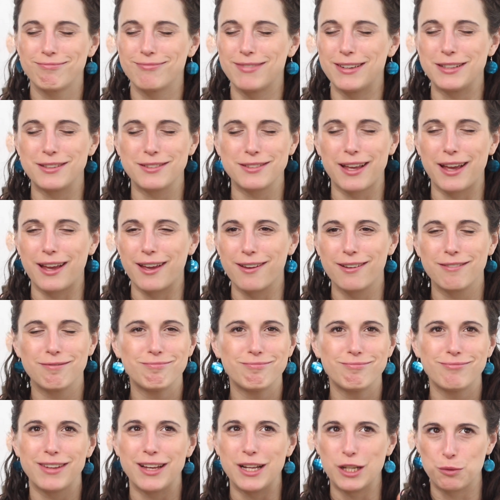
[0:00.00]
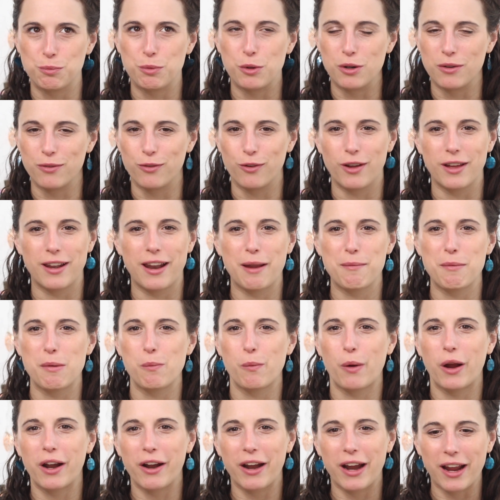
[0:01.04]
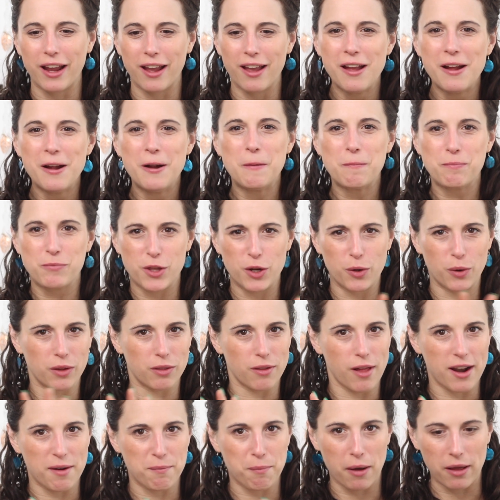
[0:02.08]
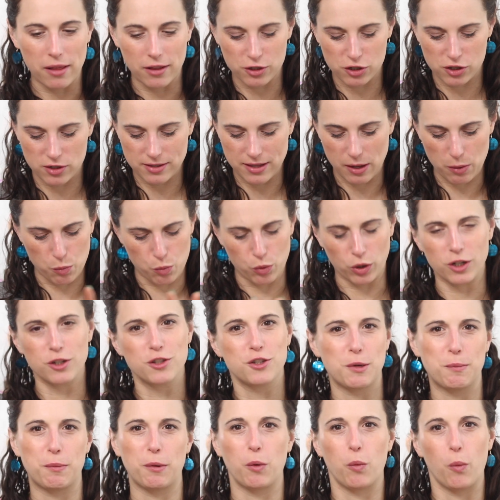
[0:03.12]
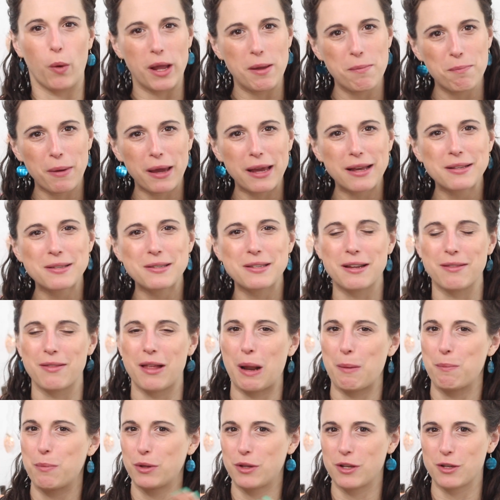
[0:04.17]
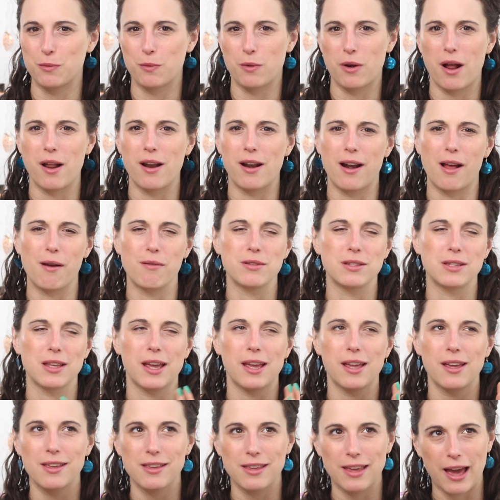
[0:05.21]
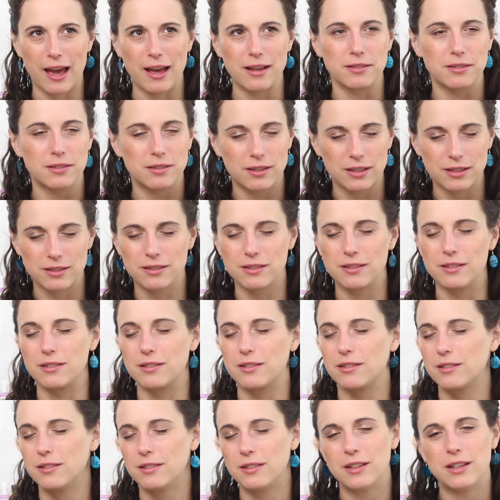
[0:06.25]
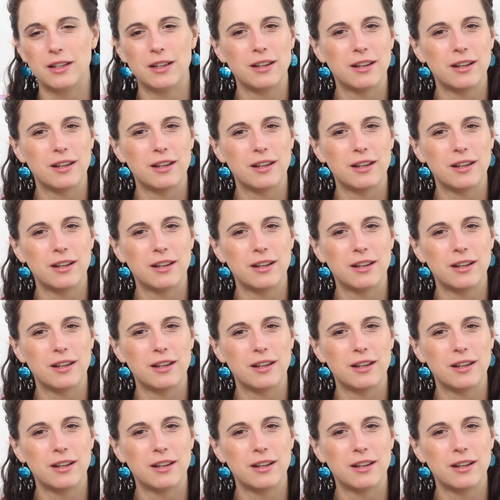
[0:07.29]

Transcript: It's like, it's beautiful. And I've been wearing, you know, a lot of polishes that weren't super white based, and then I put this one on and I was like, yes, this is